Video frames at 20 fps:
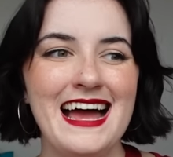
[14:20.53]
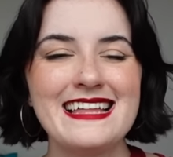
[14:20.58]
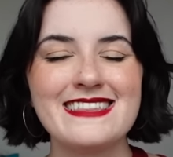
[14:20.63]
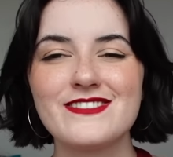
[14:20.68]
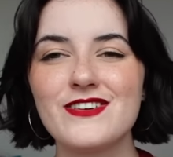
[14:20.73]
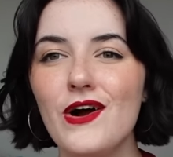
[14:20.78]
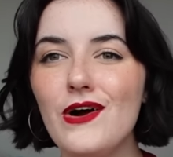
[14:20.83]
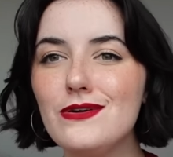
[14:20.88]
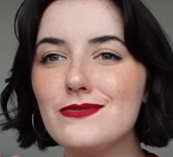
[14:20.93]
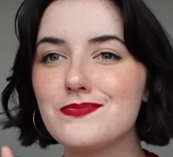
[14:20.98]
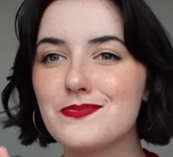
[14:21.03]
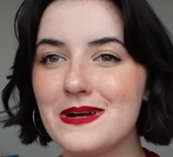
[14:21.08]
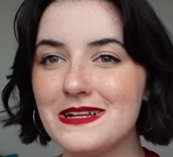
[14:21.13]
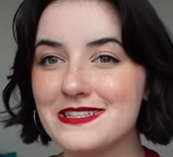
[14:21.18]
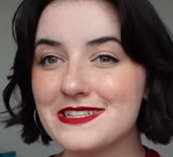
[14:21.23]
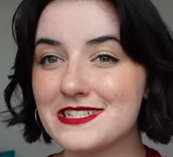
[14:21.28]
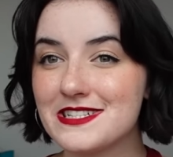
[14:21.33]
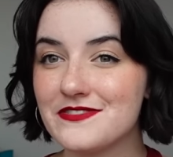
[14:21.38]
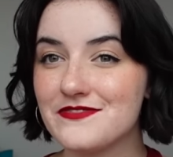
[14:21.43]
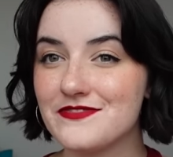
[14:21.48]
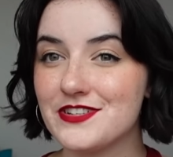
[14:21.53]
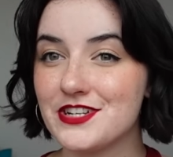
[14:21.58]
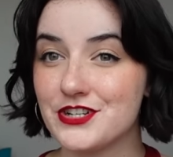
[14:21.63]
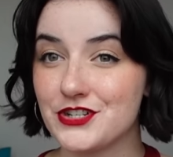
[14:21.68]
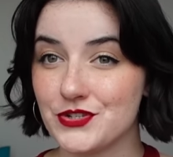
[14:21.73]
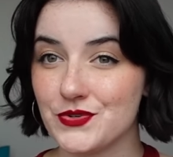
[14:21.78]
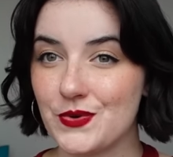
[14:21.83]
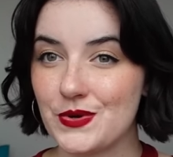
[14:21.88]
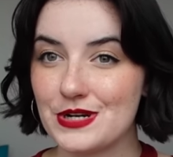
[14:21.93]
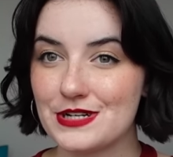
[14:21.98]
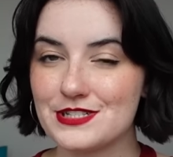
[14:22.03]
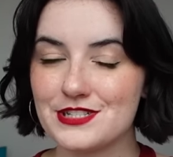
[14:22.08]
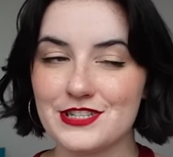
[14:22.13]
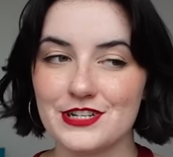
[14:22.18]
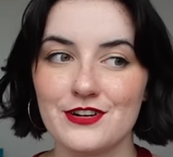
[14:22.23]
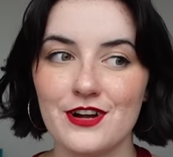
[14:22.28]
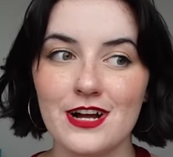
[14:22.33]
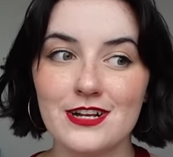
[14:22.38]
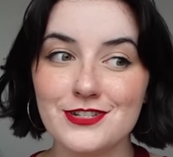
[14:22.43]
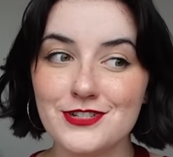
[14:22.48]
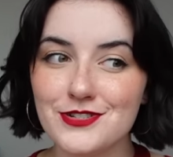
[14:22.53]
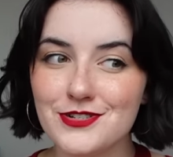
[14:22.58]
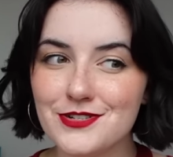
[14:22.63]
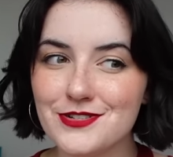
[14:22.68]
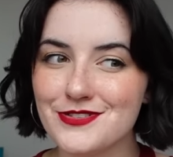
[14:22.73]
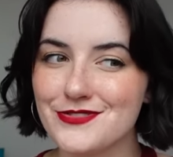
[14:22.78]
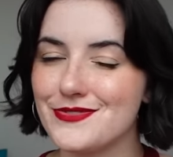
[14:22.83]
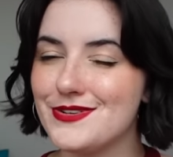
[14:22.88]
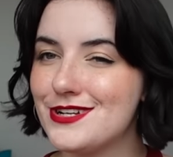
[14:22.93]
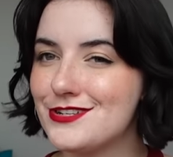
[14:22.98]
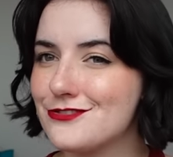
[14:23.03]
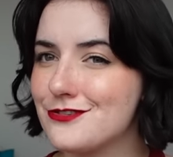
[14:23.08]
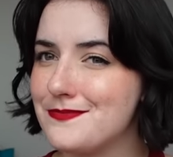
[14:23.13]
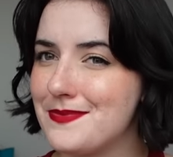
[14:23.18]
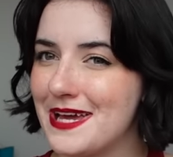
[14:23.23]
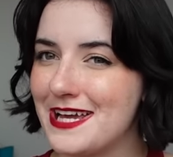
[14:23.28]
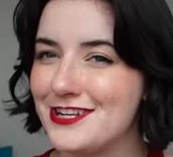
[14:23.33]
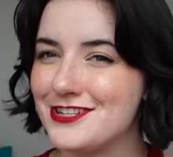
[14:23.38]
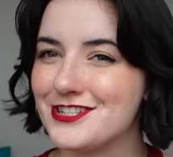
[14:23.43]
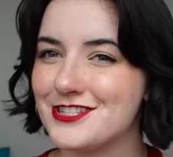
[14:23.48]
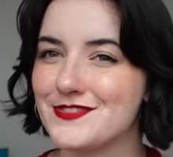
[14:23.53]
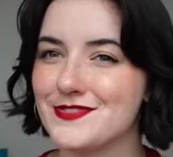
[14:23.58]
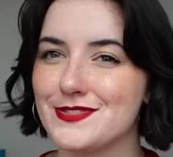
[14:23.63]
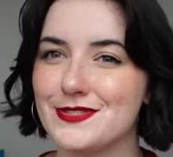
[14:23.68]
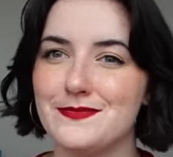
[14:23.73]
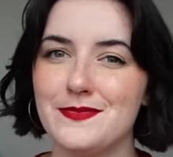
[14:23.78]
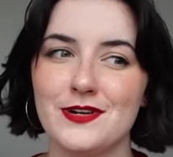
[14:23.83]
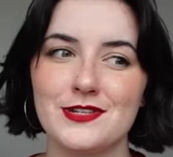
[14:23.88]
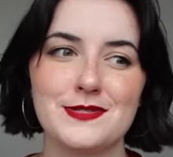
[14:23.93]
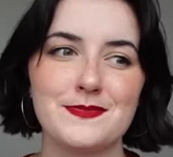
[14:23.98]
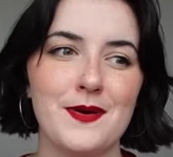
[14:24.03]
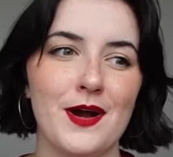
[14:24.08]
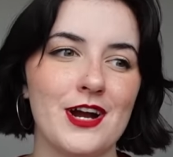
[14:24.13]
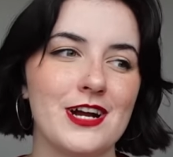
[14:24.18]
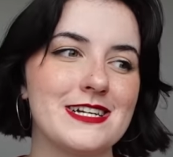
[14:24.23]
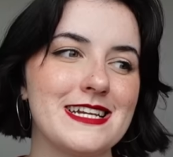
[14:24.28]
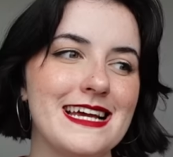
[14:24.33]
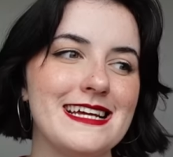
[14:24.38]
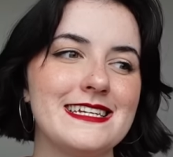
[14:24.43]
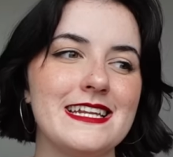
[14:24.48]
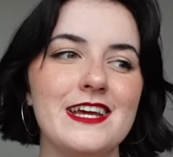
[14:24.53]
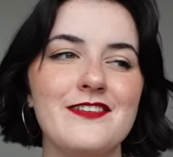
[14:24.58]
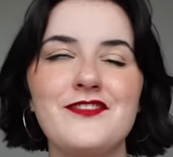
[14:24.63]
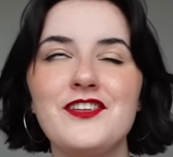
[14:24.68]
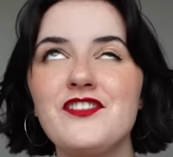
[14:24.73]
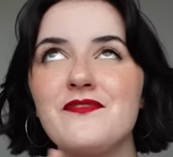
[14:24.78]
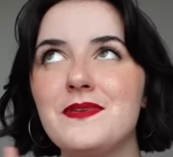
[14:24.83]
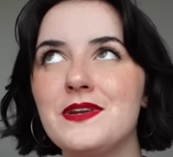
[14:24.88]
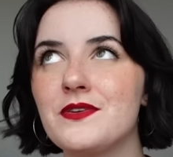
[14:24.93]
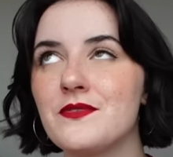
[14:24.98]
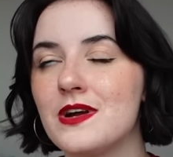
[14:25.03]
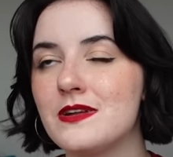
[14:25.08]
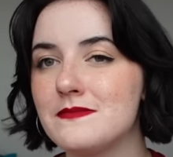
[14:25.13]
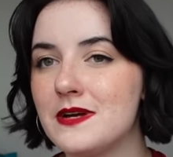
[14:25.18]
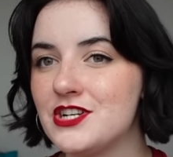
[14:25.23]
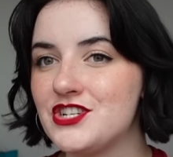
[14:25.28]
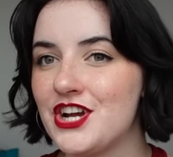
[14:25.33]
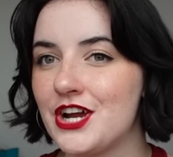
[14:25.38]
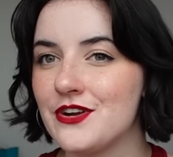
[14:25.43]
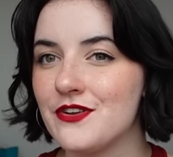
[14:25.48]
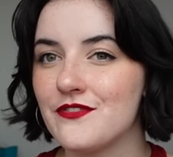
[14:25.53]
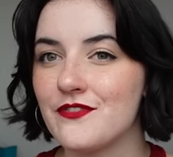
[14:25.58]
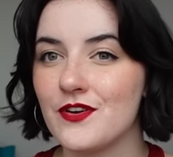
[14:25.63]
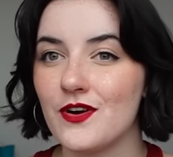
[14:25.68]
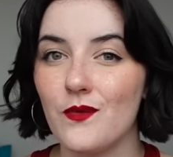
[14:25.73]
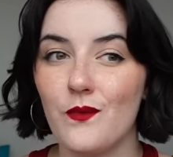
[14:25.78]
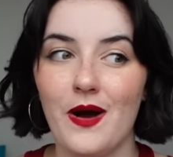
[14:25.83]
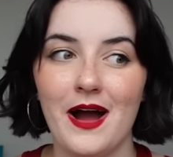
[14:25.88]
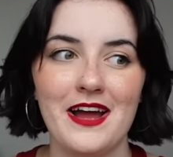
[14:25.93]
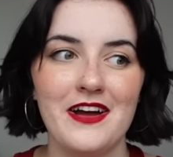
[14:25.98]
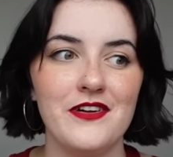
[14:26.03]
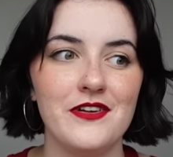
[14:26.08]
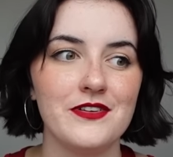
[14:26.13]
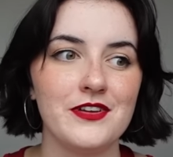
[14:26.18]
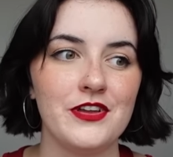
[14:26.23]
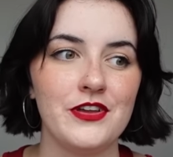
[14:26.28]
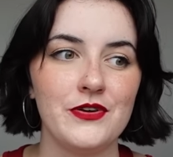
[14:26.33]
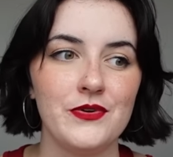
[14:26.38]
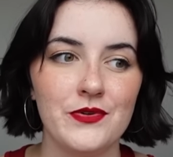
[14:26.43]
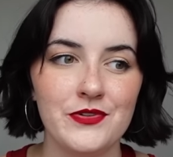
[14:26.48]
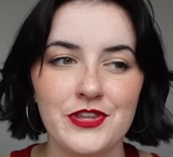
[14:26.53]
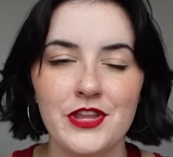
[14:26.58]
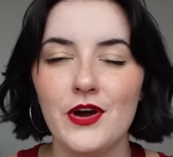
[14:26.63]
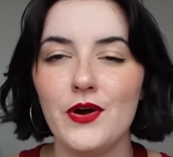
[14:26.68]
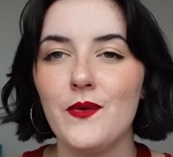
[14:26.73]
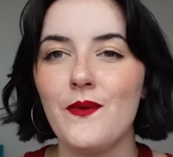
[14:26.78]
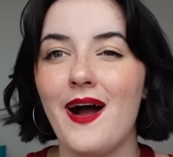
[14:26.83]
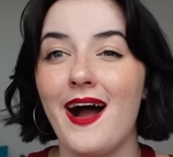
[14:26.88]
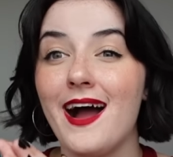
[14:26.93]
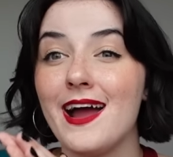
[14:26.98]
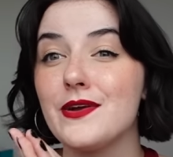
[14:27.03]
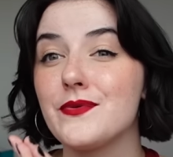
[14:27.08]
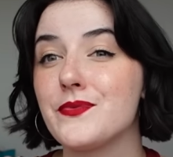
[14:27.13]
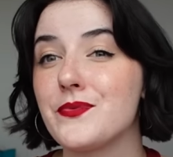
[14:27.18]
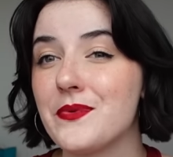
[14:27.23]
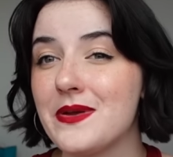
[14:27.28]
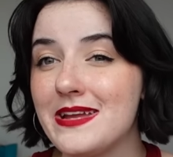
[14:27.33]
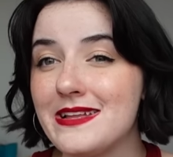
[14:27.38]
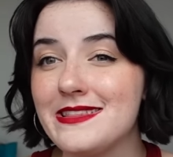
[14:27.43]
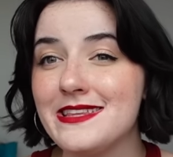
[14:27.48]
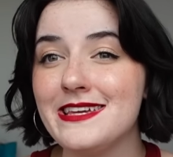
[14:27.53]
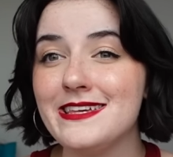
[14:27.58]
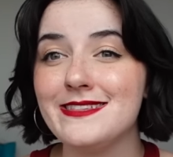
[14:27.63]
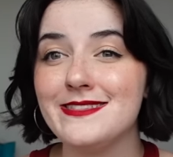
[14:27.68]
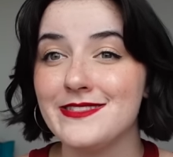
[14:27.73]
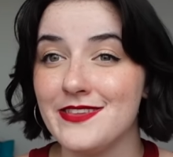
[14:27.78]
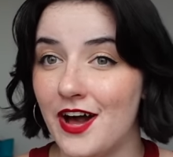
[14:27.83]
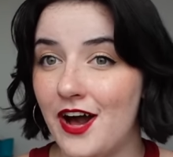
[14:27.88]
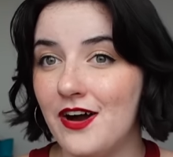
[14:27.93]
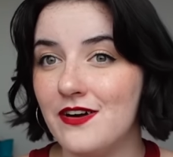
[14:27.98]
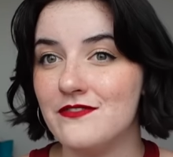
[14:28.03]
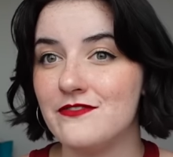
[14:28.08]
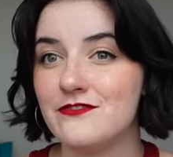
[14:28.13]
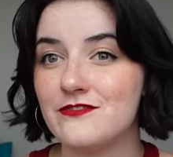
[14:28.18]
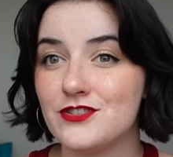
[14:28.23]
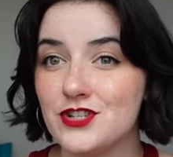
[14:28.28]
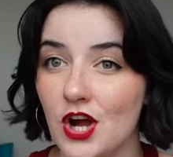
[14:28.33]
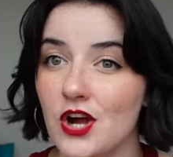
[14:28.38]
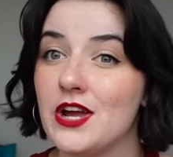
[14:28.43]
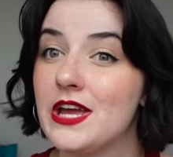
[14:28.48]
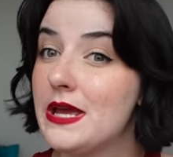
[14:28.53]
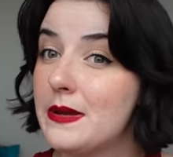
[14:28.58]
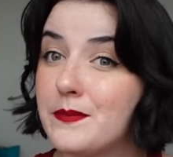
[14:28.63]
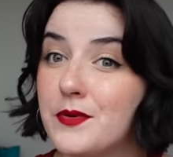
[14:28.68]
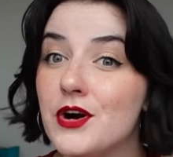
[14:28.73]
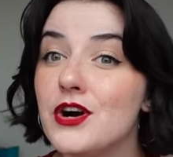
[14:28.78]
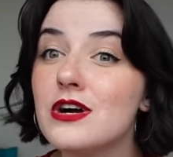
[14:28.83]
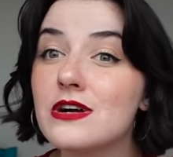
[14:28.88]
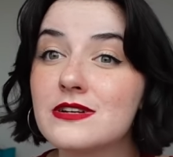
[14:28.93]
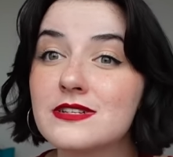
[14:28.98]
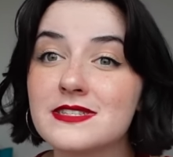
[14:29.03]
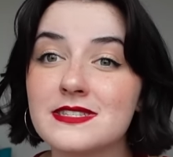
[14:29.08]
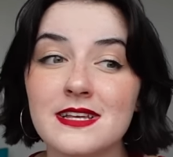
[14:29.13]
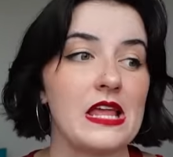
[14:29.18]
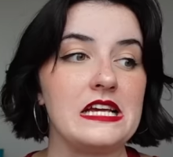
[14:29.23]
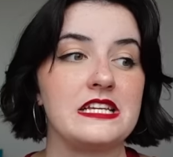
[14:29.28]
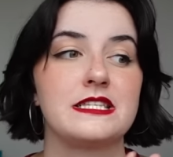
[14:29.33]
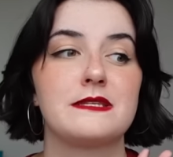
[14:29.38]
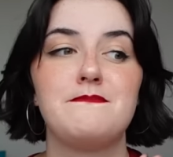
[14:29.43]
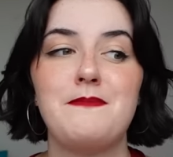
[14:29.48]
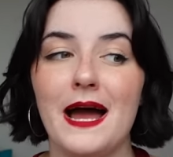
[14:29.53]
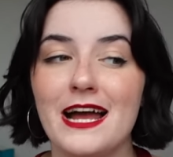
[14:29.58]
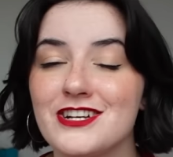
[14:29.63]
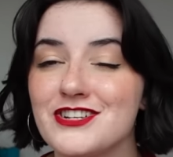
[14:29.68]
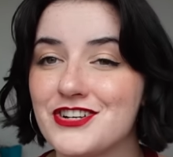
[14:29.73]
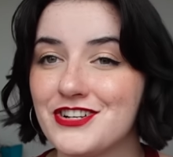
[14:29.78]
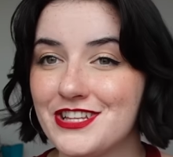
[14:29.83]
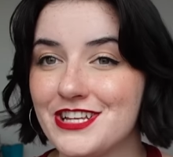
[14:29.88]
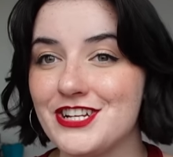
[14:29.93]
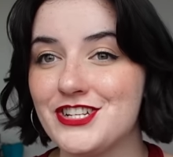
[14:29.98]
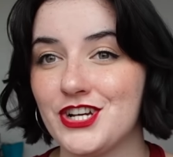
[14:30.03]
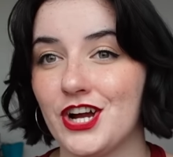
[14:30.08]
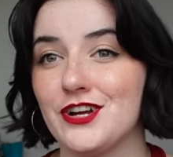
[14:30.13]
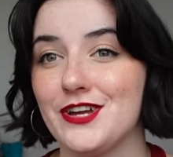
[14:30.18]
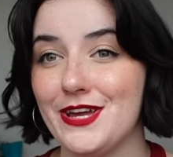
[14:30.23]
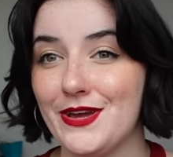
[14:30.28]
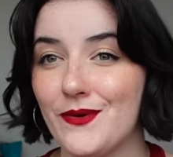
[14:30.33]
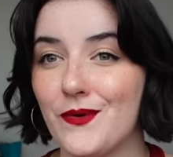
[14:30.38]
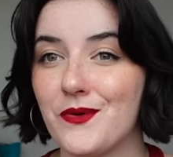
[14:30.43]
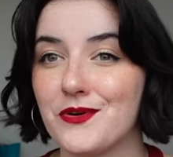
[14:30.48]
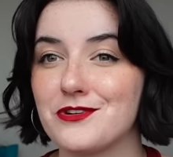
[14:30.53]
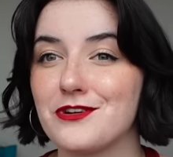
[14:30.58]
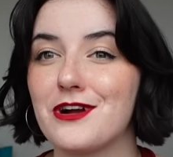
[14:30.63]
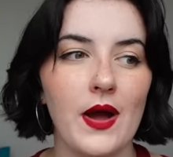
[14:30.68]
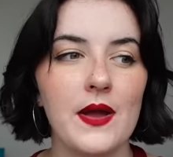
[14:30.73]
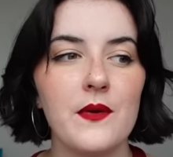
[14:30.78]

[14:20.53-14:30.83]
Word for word: they're all relatively short. They're under three hundred pages for the most part, and if you've been around my channel for a while, you'll know I really love chunky books, especially chunky horror.